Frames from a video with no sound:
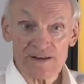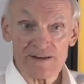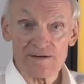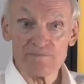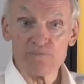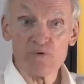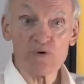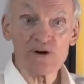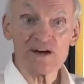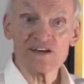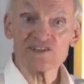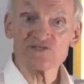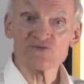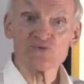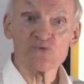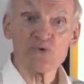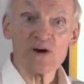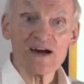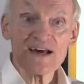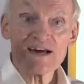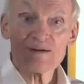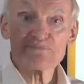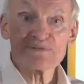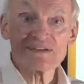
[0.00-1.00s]
The boy is
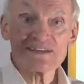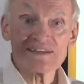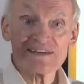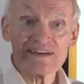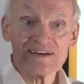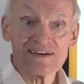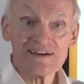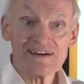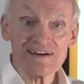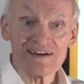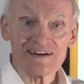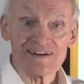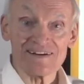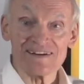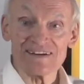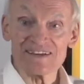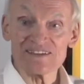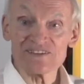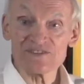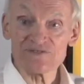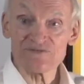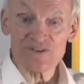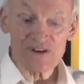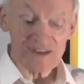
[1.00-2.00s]
way up in the air and
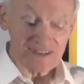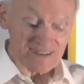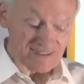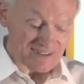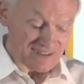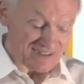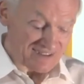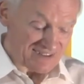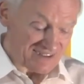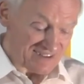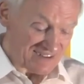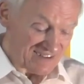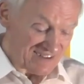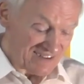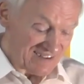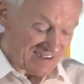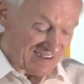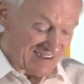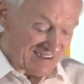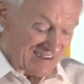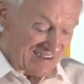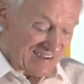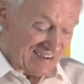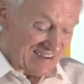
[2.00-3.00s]
he's frightened.
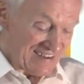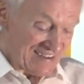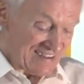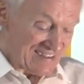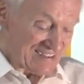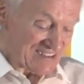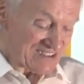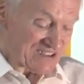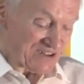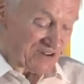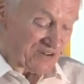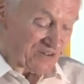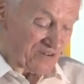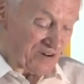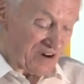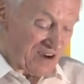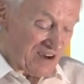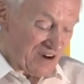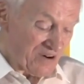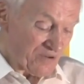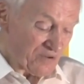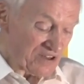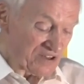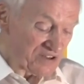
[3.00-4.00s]
So
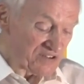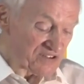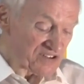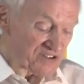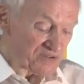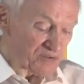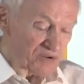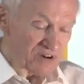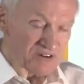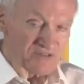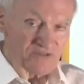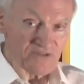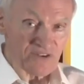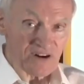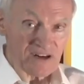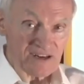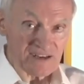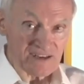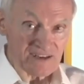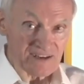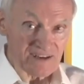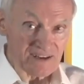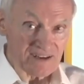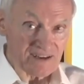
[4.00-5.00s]
we use the word
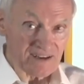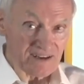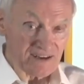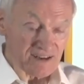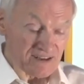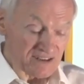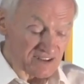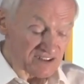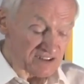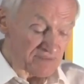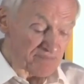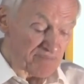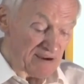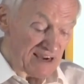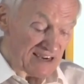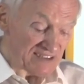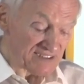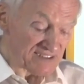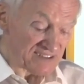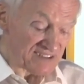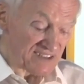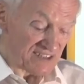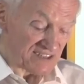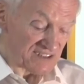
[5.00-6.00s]
frightened. It's a
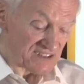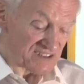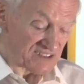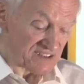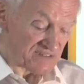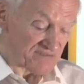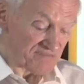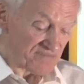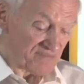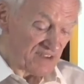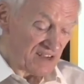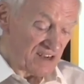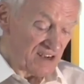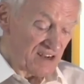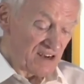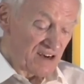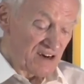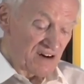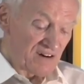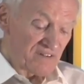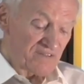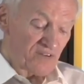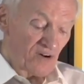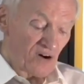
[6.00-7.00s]
past tense.
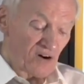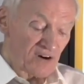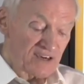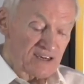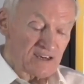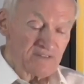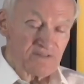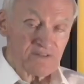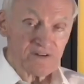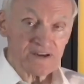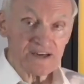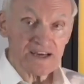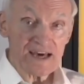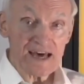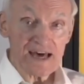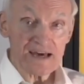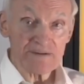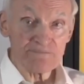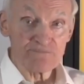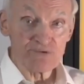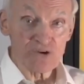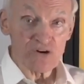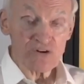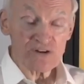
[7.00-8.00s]
For if it
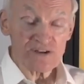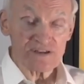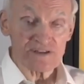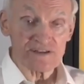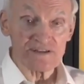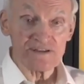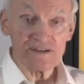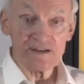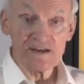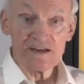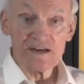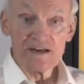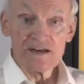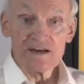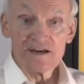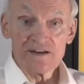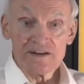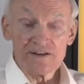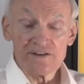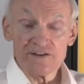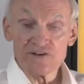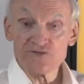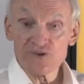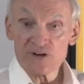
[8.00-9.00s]
had broken,
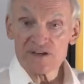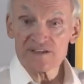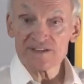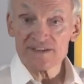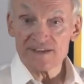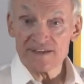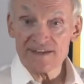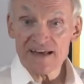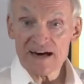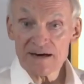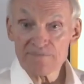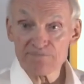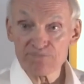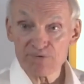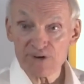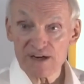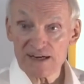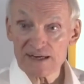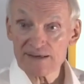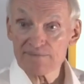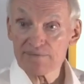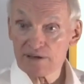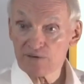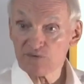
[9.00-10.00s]
the trunk did not
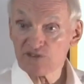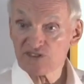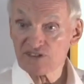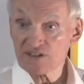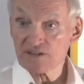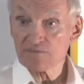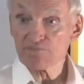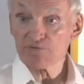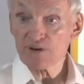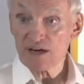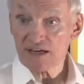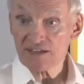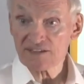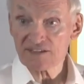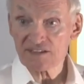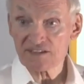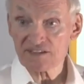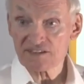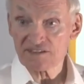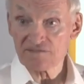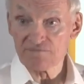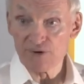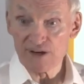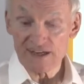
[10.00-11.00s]
break, but it was in the
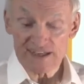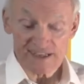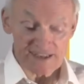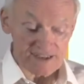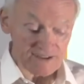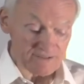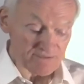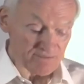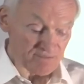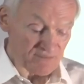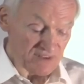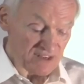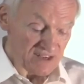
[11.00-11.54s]
process of breaking.